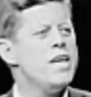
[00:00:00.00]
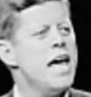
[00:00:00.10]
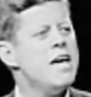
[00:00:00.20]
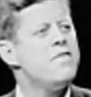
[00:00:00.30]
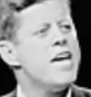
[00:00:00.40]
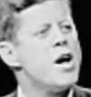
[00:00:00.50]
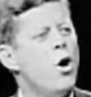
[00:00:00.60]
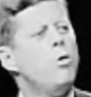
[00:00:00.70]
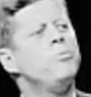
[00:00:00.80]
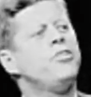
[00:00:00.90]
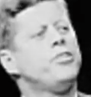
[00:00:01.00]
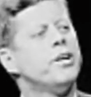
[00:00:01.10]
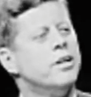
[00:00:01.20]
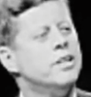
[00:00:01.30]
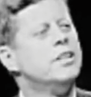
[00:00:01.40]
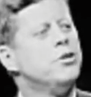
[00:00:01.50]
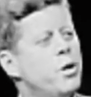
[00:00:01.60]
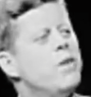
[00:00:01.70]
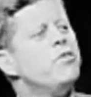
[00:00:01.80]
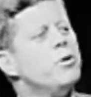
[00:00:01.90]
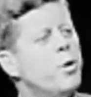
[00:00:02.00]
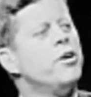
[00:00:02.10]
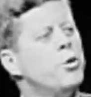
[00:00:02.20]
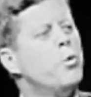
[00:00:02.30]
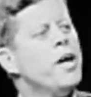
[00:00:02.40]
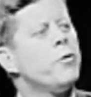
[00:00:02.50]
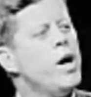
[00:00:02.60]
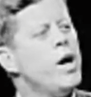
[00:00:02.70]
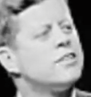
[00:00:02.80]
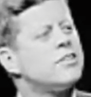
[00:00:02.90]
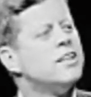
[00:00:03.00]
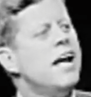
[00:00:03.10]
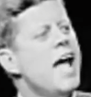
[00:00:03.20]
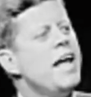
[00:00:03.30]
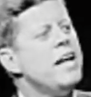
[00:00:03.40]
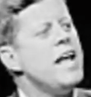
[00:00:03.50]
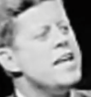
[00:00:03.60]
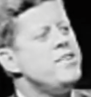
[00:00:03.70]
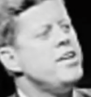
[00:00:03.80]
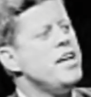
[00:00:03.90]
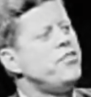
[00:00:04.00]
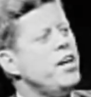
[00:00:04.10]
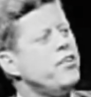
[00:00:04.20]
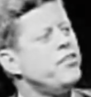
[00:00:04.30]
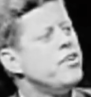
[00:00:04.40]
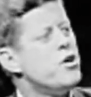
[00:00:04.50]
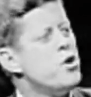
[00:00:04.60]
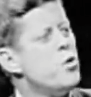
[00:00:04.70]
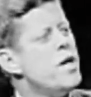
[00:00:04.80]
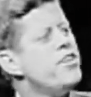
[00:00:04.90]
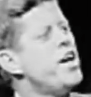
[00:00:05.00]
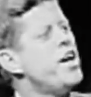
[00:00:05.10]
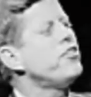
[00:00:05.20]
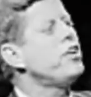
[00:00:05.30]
he gave a homestead to everyone who went west, and in eighteen sixty-two he set